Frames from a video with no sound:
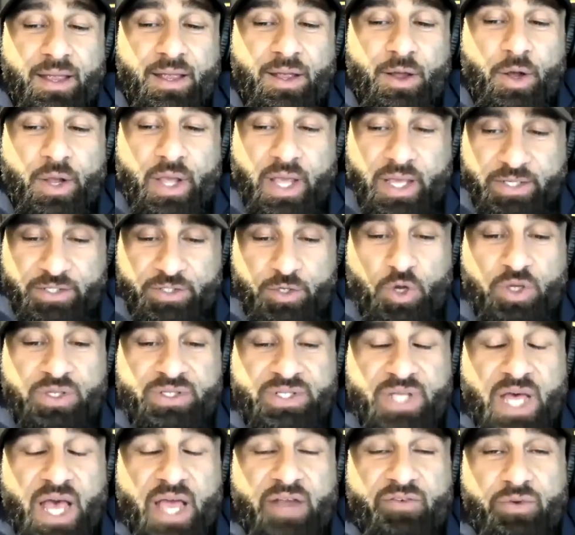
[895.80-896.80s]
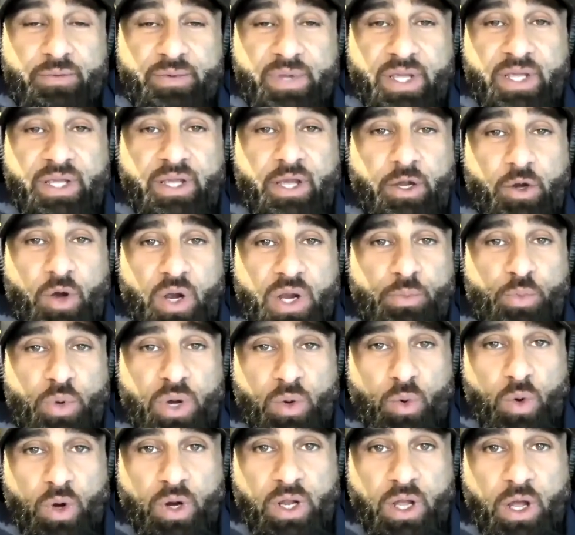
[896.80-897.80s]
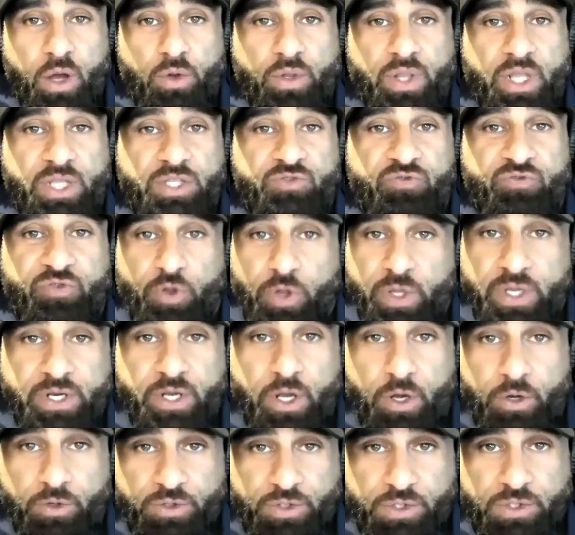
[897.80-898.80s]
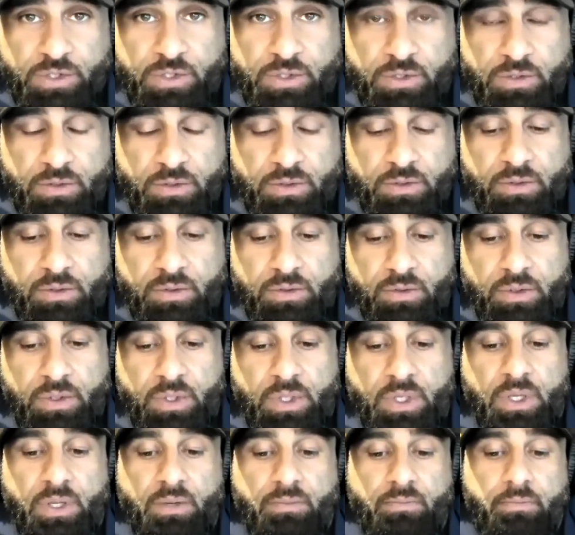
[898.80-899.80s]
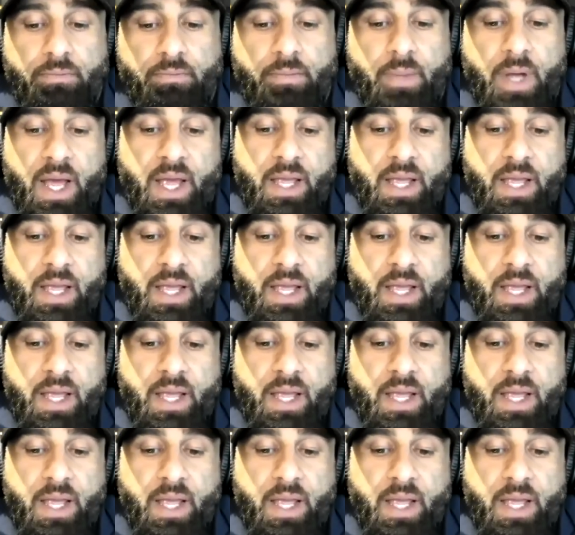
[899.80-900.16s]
Okay, so aside from taking a great pre-workout that's fully dosed, my